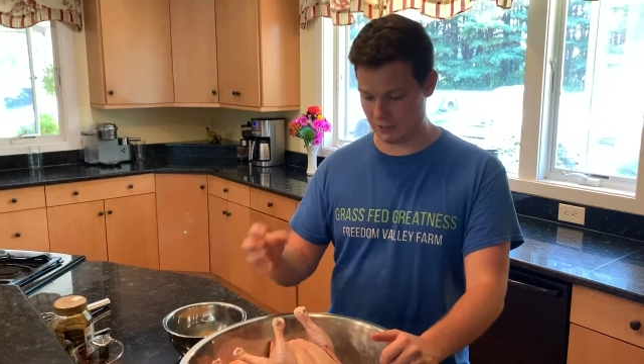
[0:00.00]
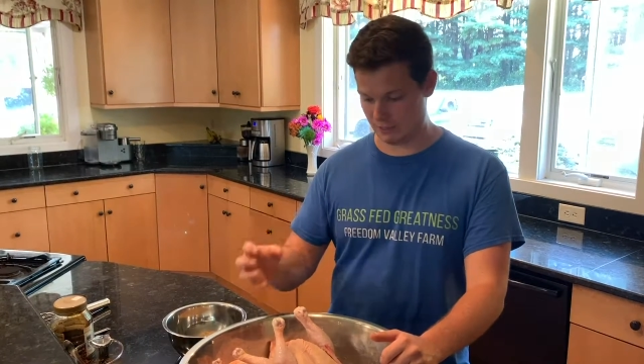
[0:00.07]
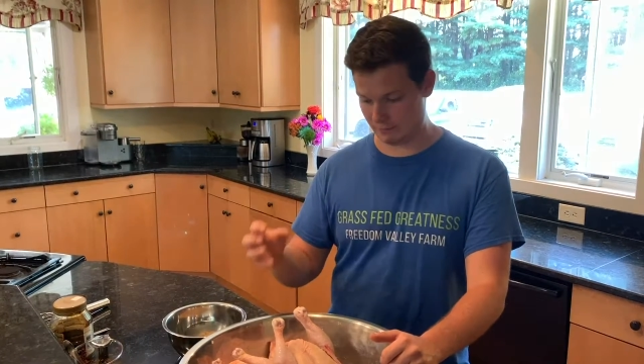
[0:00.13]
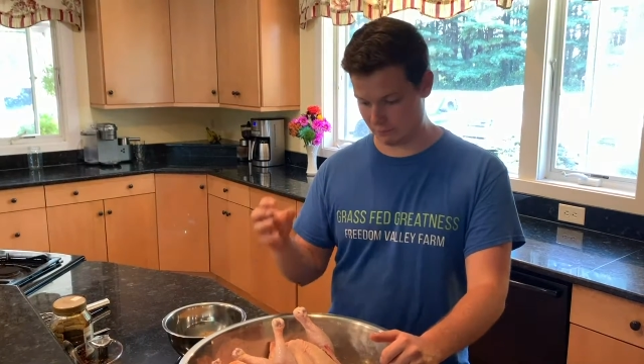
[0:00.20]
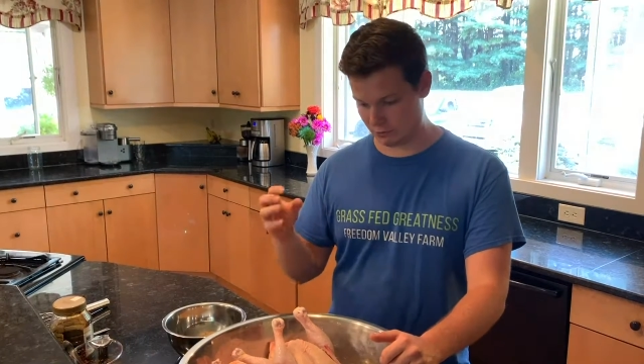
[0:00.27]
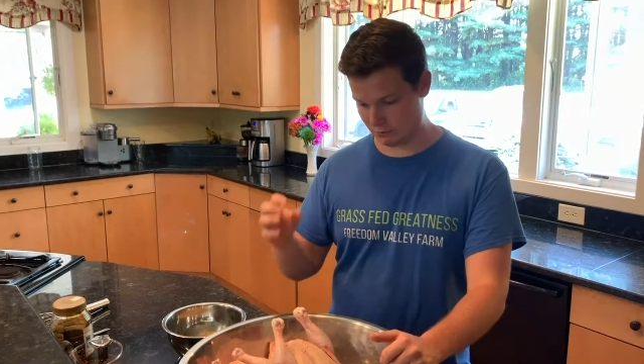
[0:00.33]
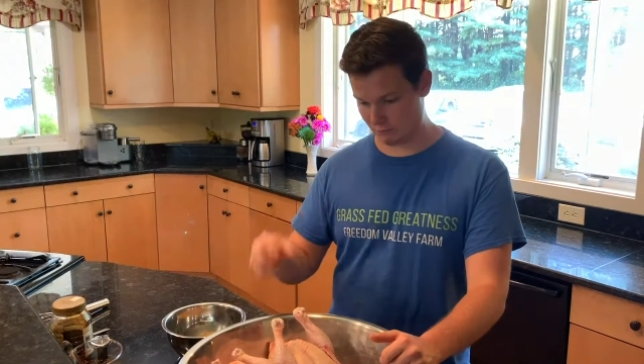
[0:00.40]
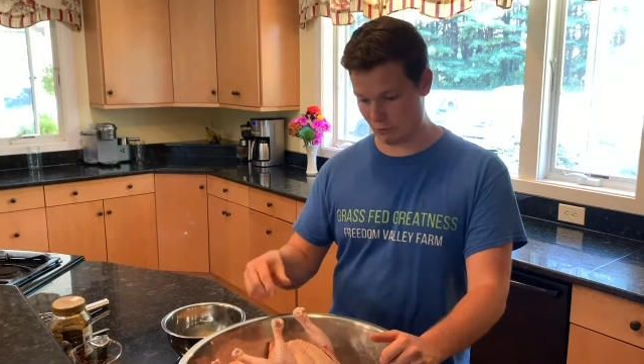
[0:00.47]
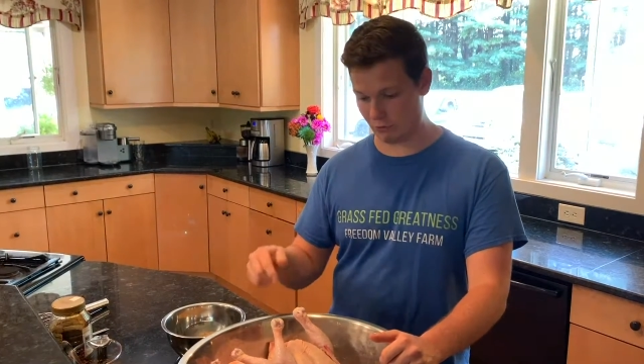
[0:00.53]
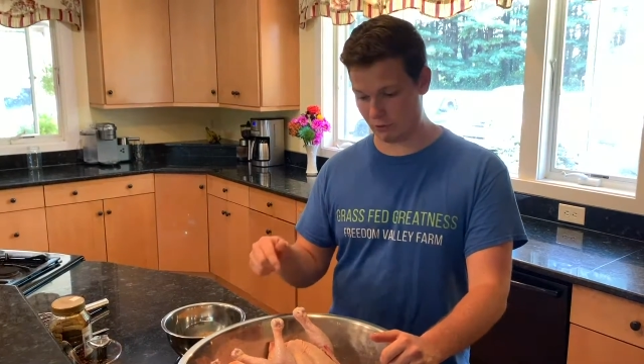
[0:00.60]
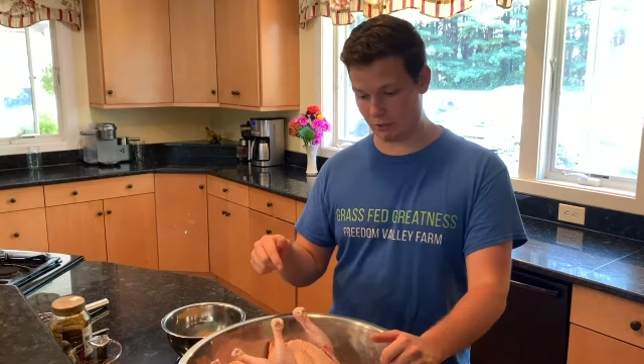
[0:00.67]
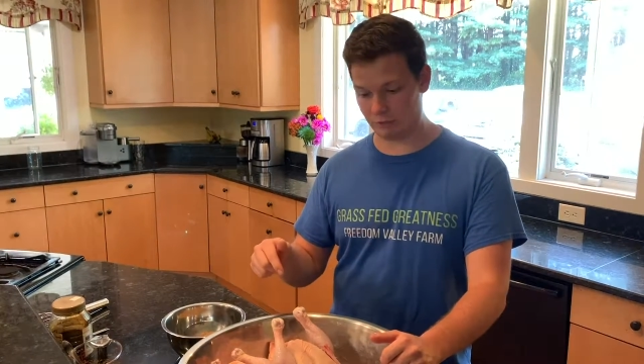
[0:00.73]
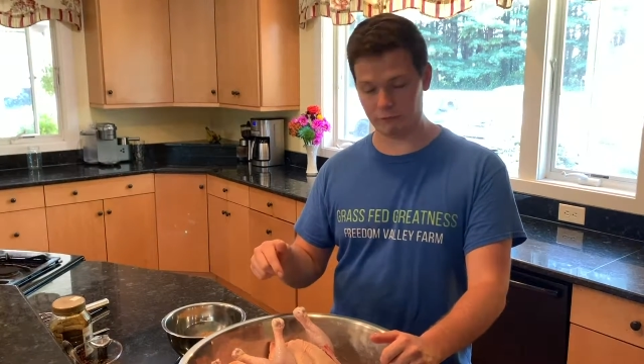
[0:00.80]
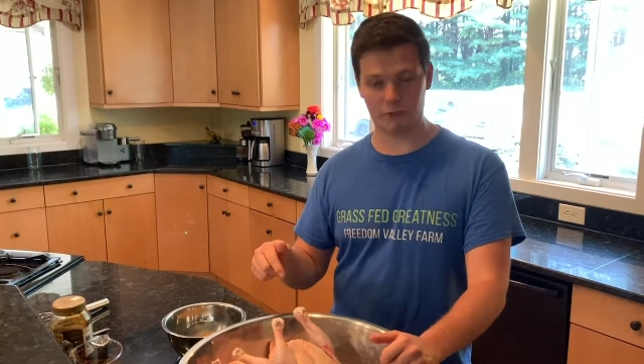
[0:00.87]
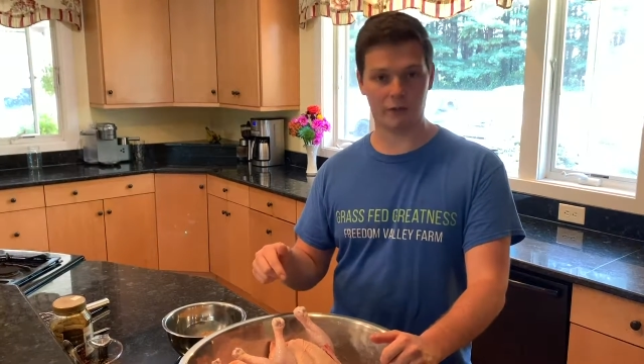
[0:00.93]
deep,
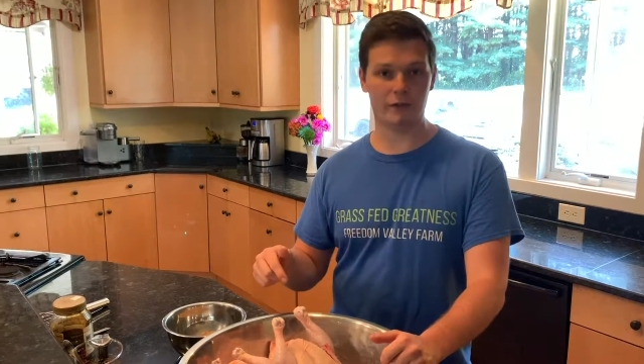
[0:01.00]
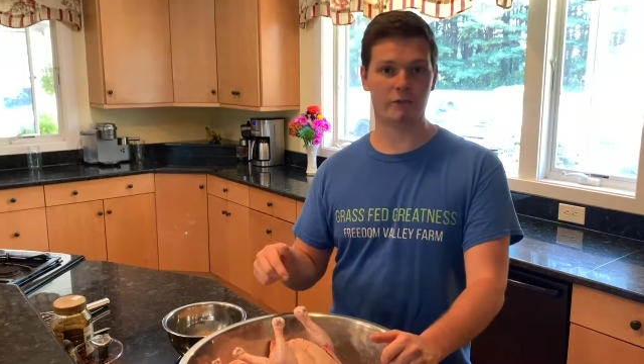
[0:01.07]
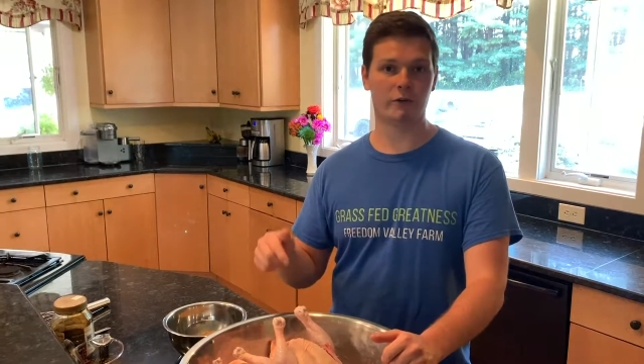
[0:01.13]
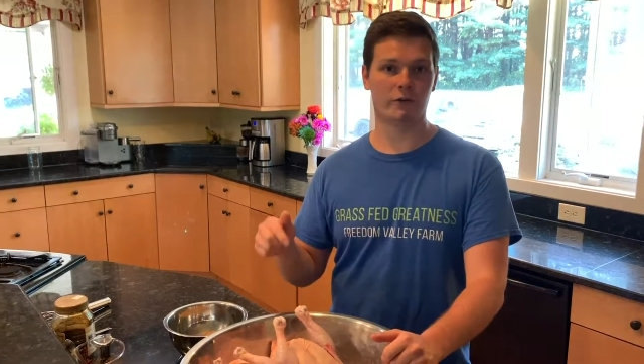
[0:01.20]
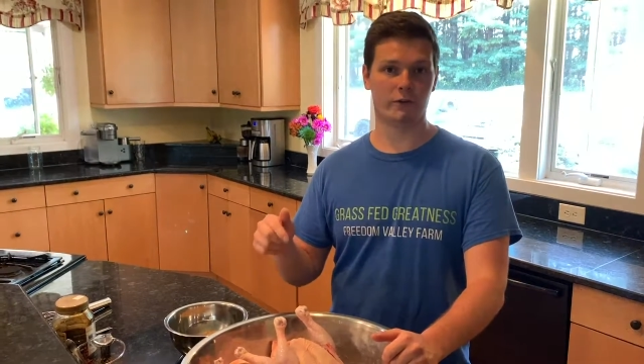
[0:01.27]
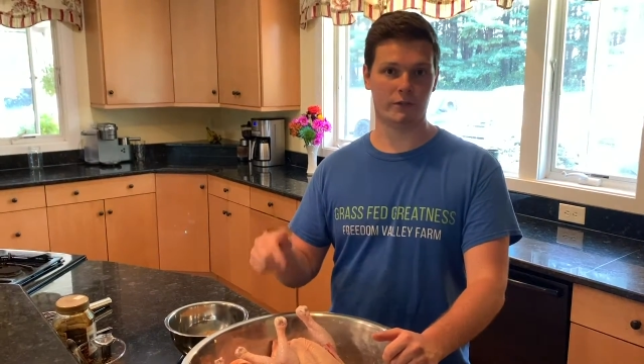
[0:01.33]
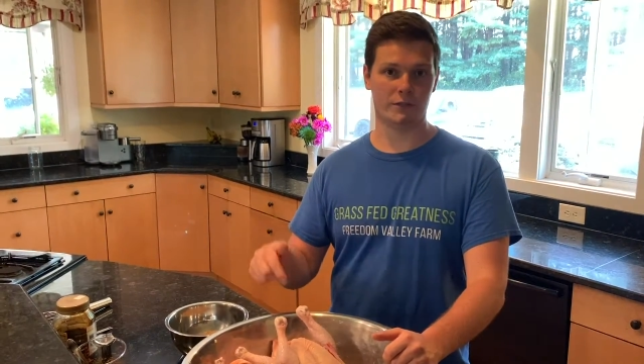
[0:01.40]
smoky flavor on